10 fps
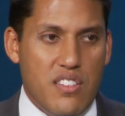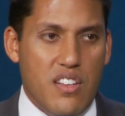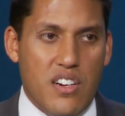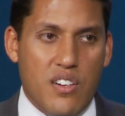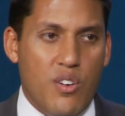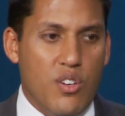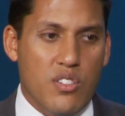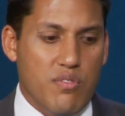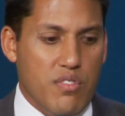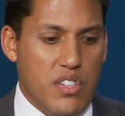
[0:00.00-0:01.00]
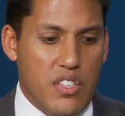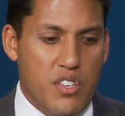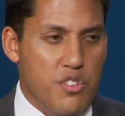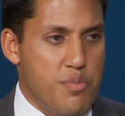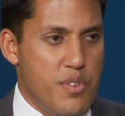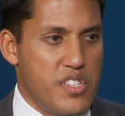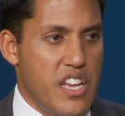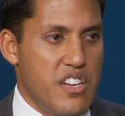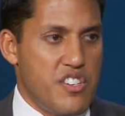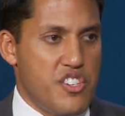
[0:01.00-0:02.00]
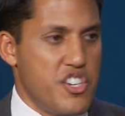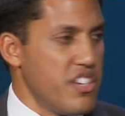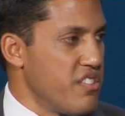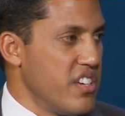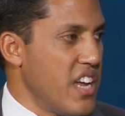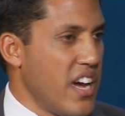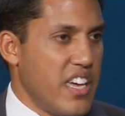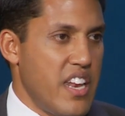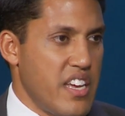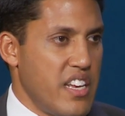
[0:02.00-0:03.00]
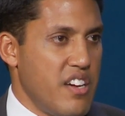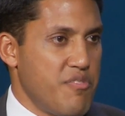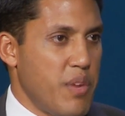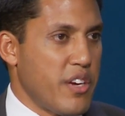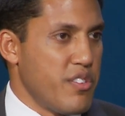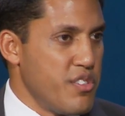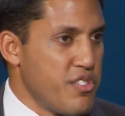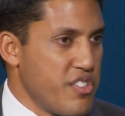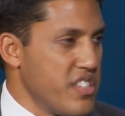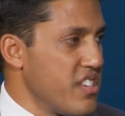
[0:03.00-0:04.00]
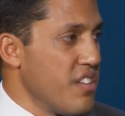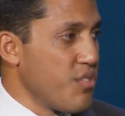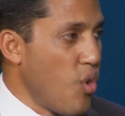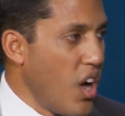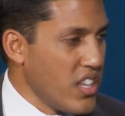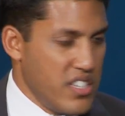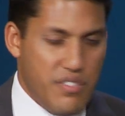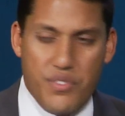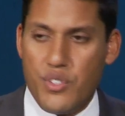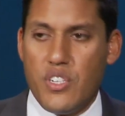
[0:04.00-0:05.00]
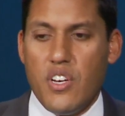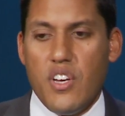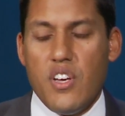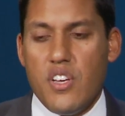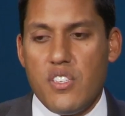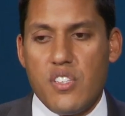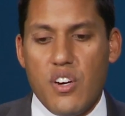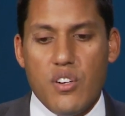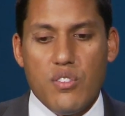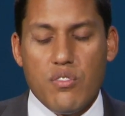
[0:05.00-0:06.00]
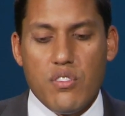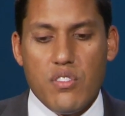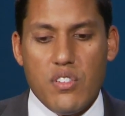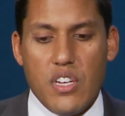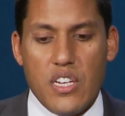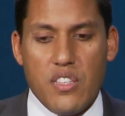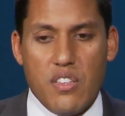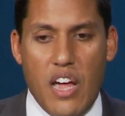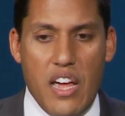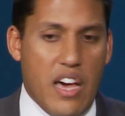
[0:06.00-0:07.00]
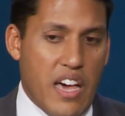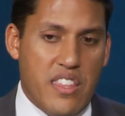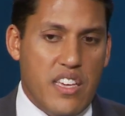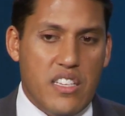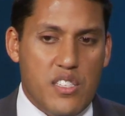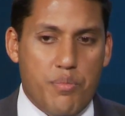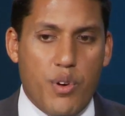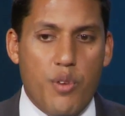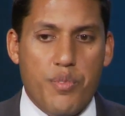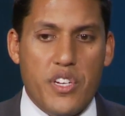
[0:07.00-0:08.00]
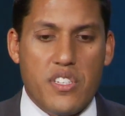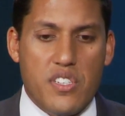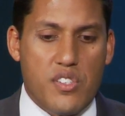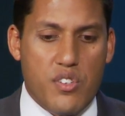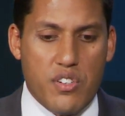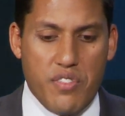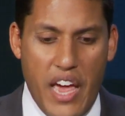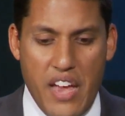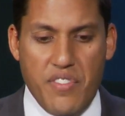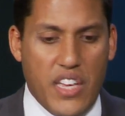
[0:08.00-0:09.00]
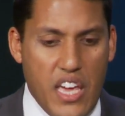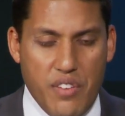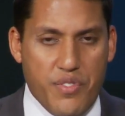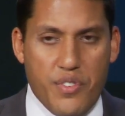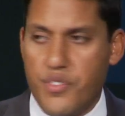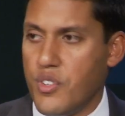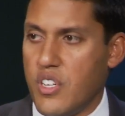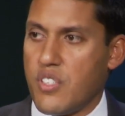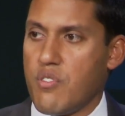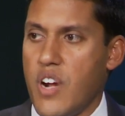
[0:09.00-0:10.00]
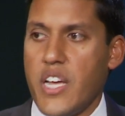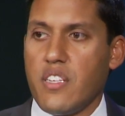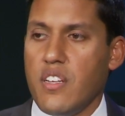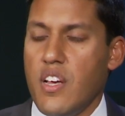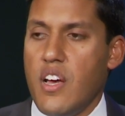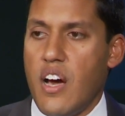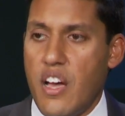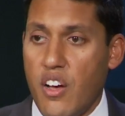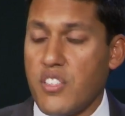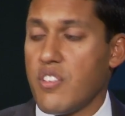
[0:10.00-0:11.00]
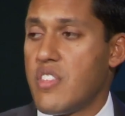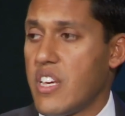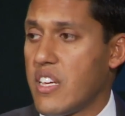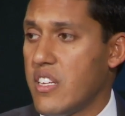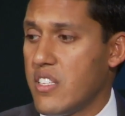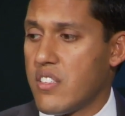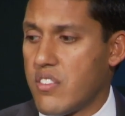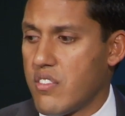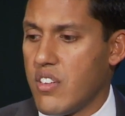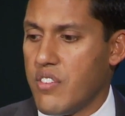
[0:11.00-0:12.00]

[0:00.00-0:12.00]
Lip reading: a huge percentage of children not getting enough micronutrients, enough quality food. So I think it's appropriate to sort of advocate for food as a right. I also think it is